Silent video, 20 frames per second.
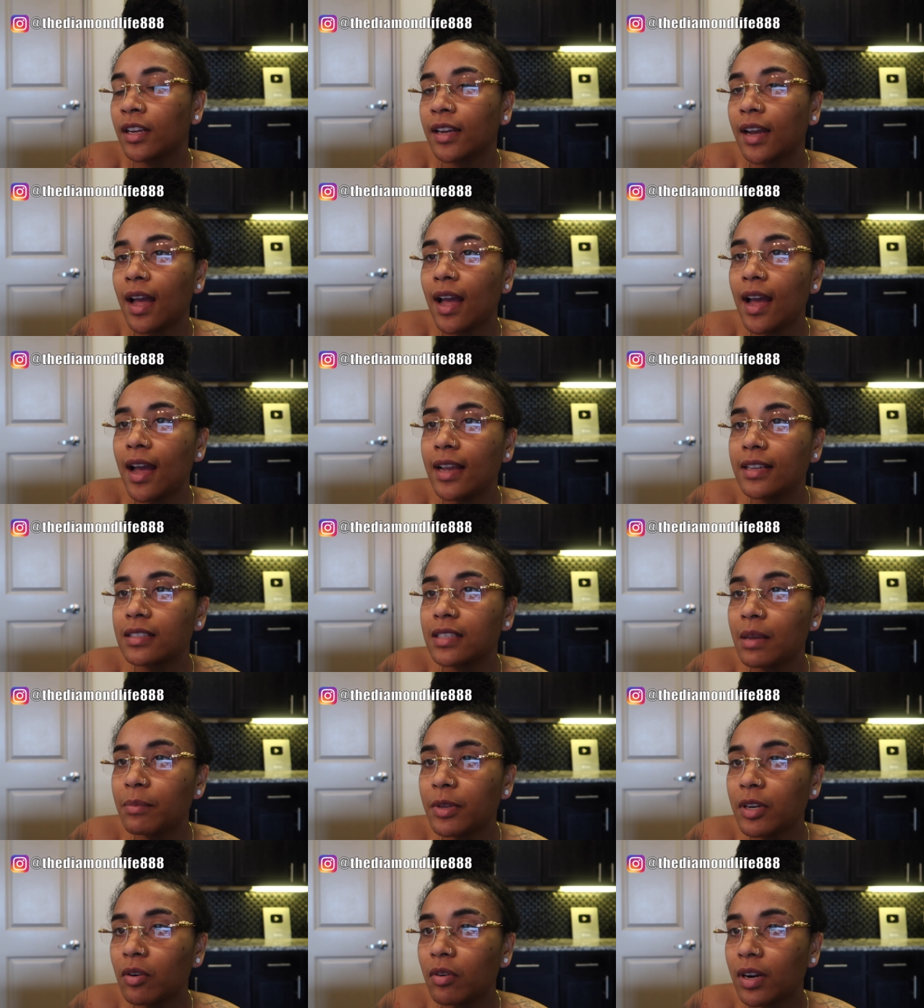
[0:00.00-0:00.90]
Guys,
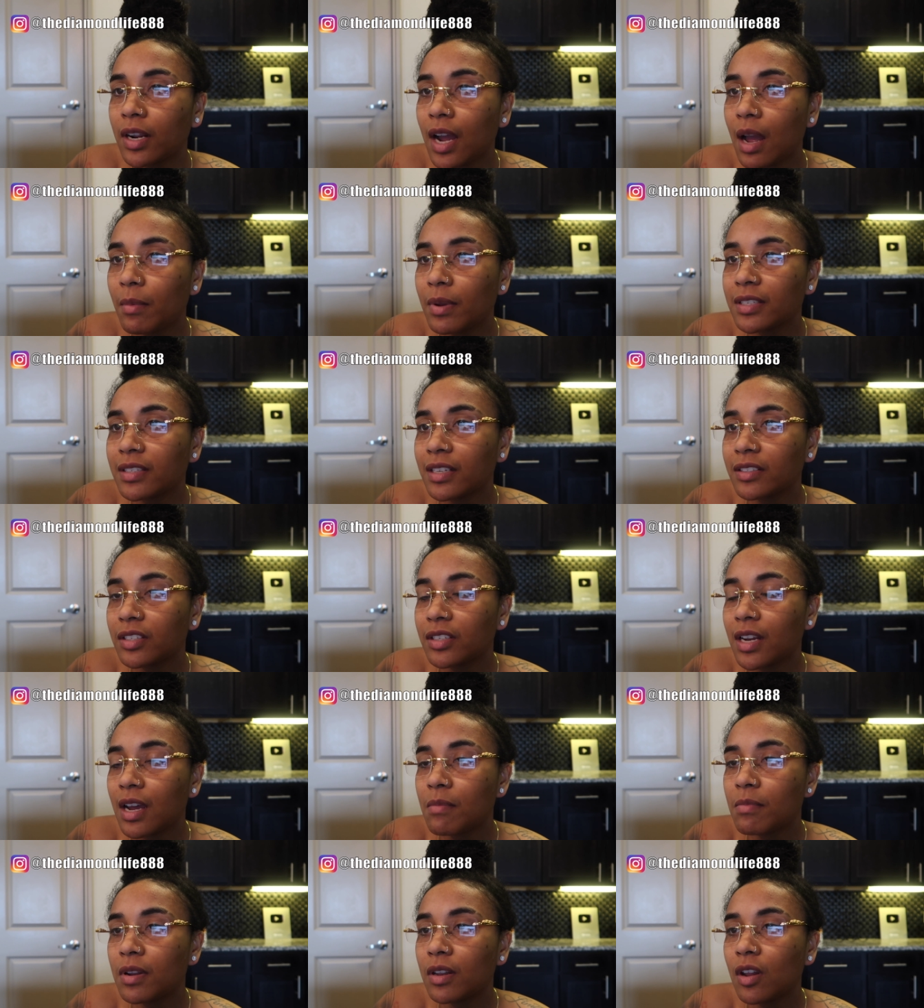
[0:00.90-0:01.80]
let me know in the comment section
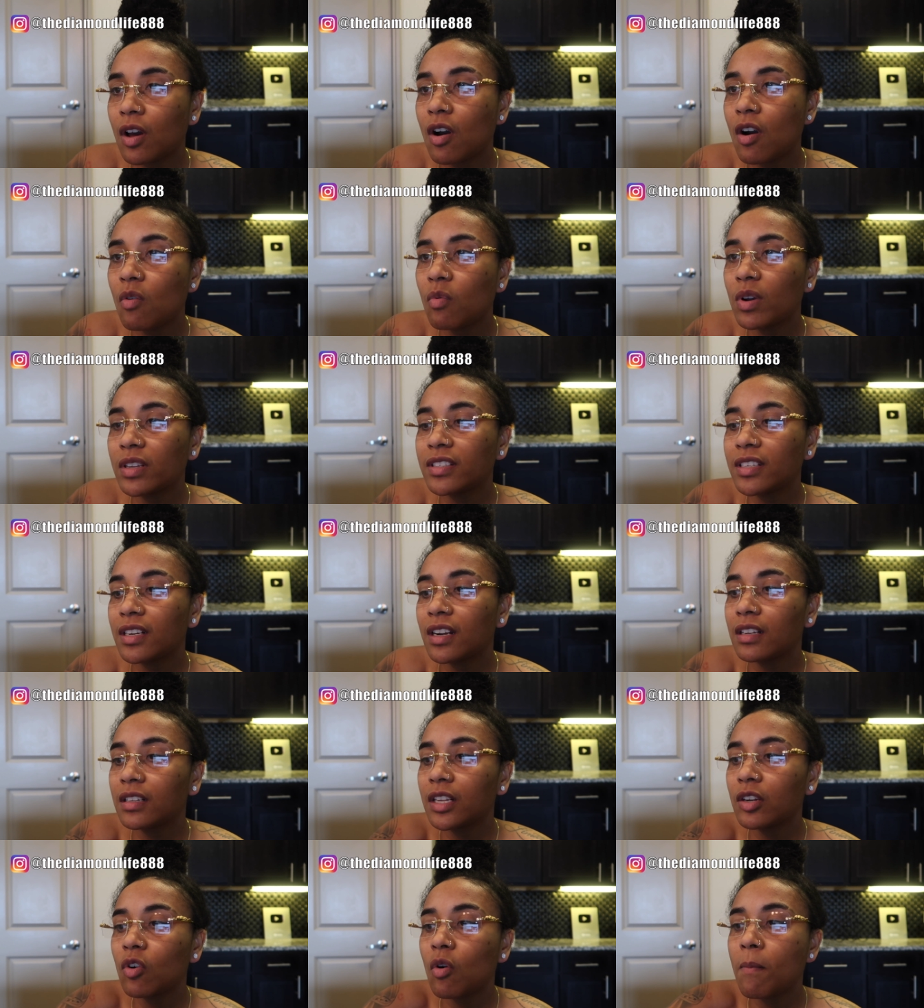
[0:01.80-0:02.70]
down below, was it a
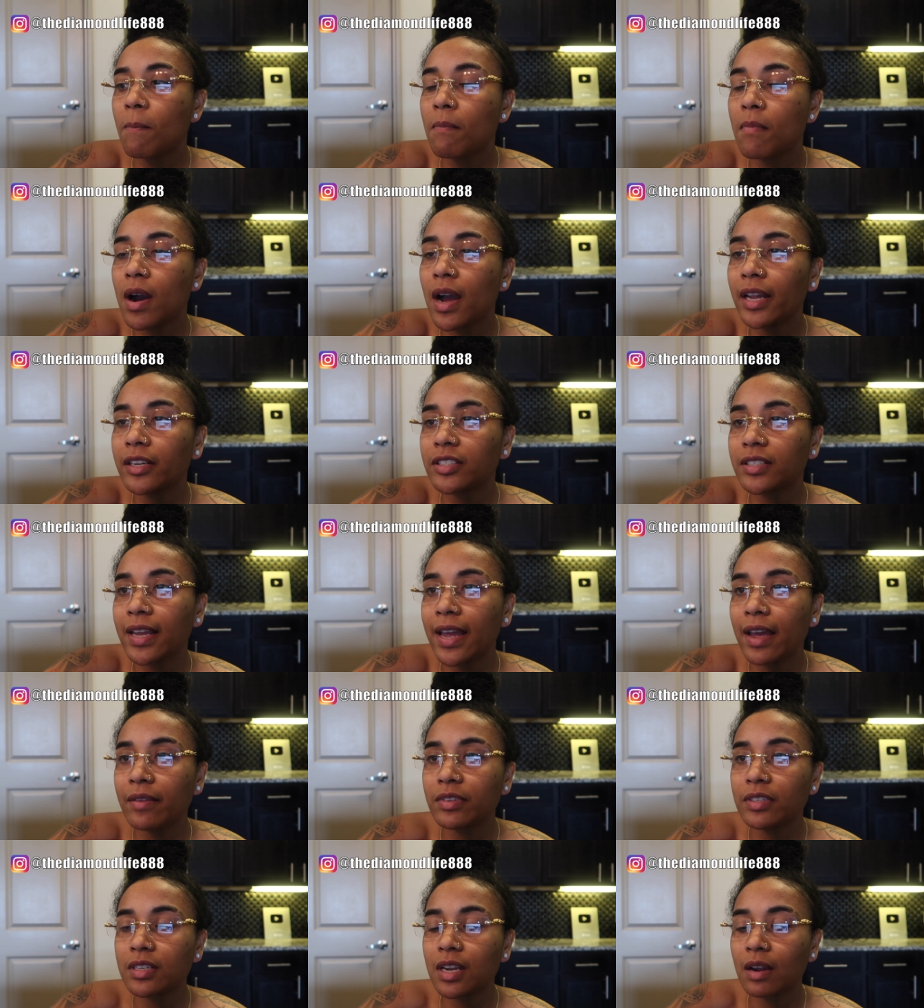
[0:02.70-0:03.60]
little much to
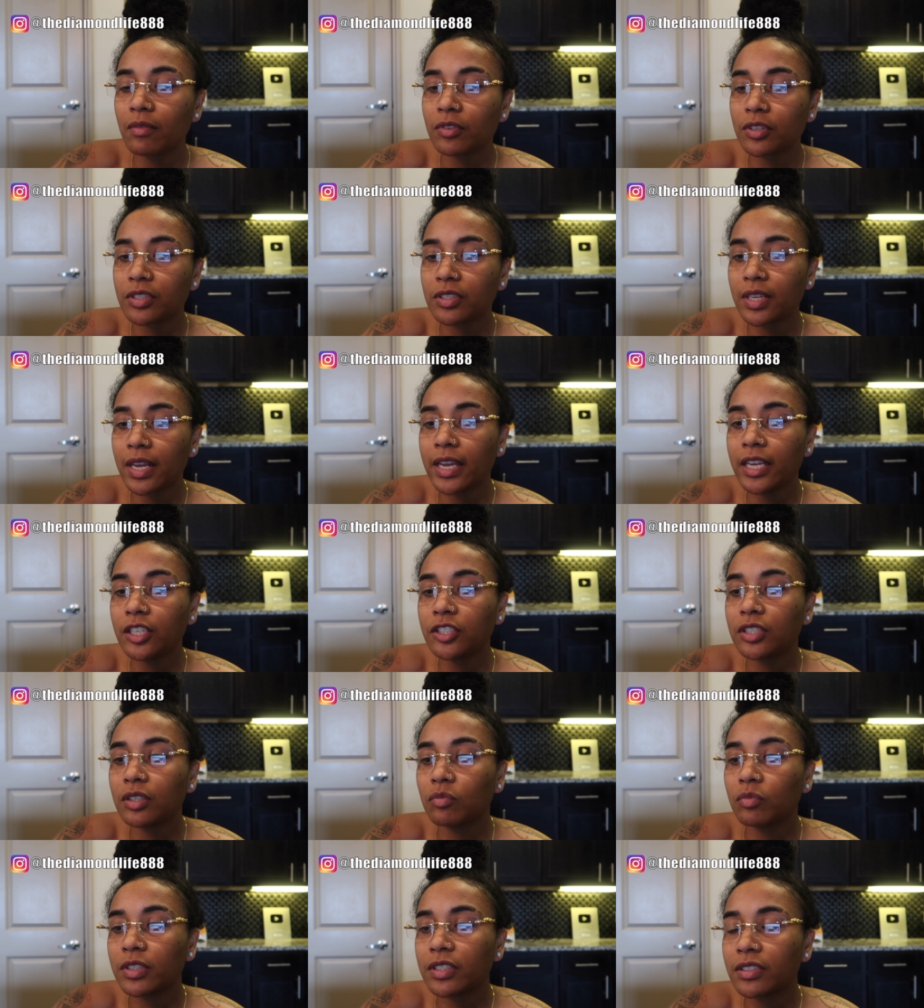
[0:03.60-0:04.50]
have this
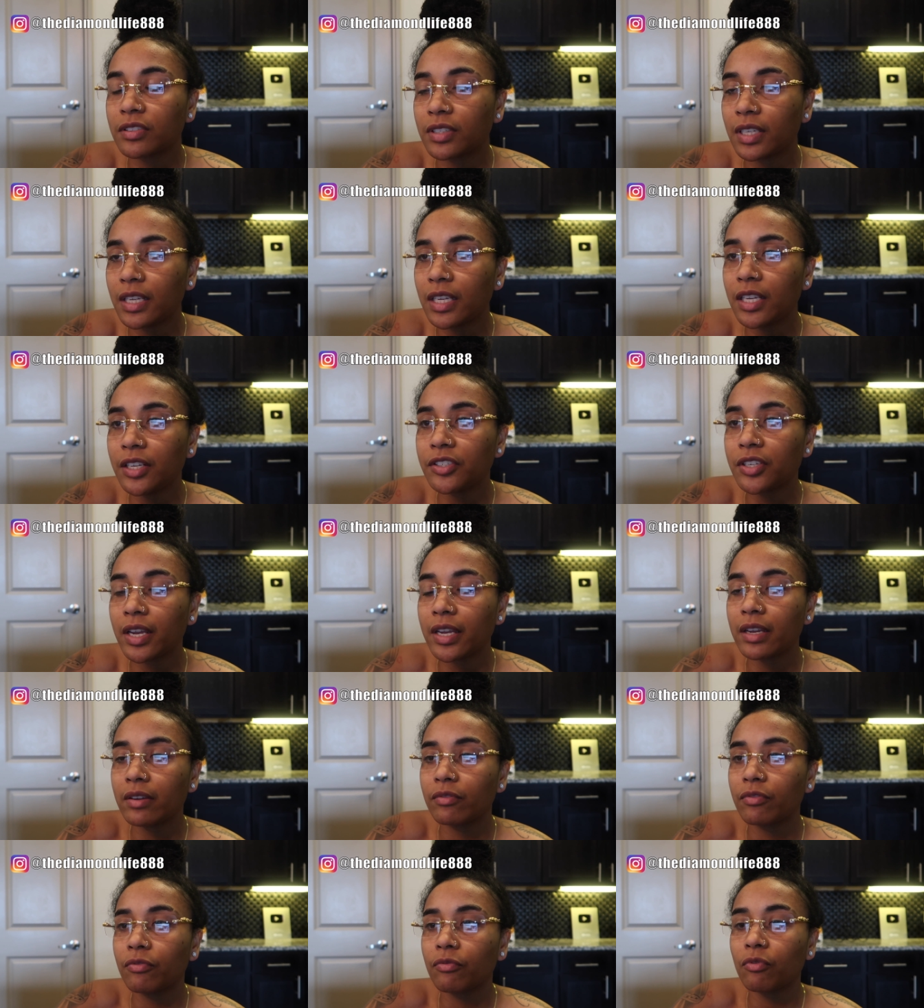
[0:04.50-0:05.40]
conversation with CJ
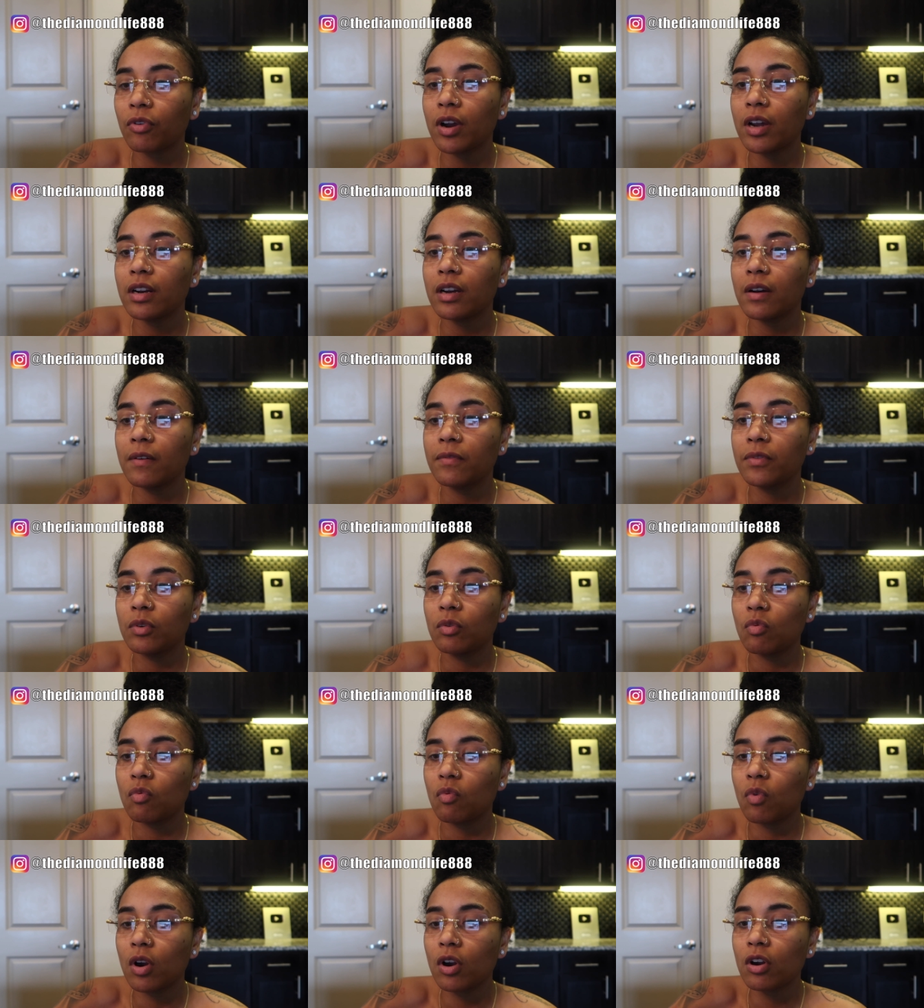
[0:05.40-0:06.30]
in front of the
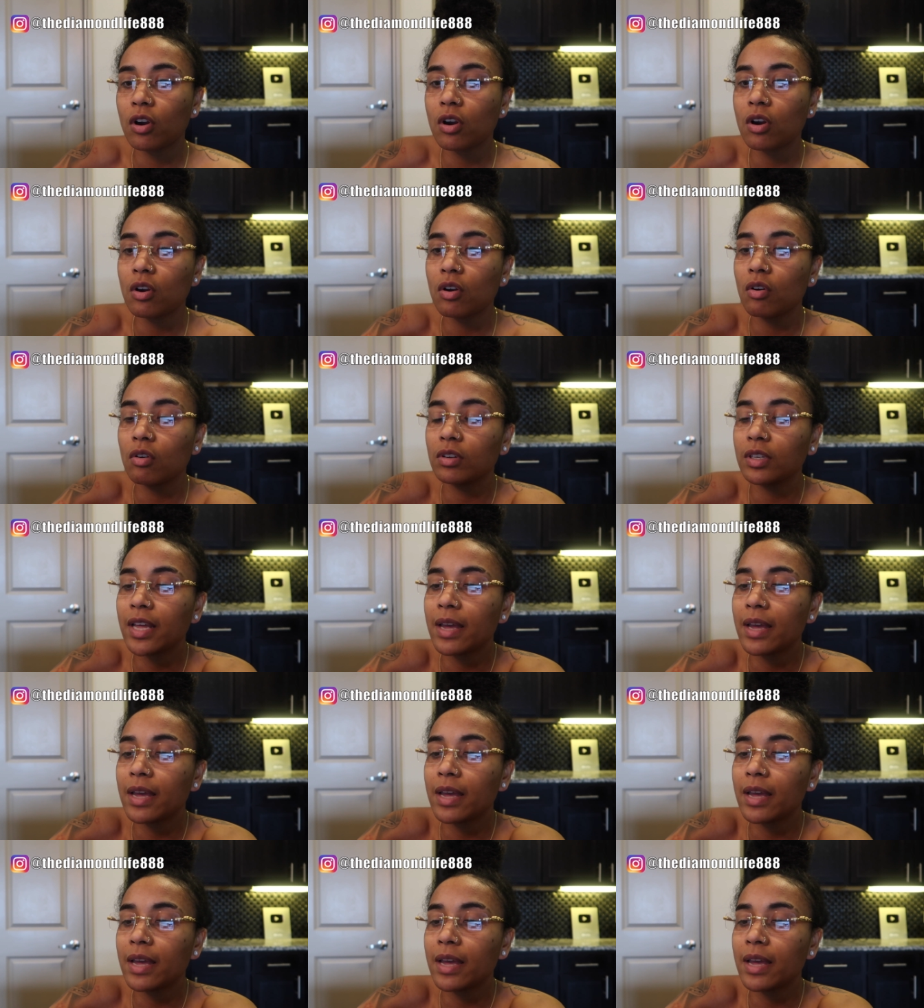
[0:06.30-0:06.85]
world?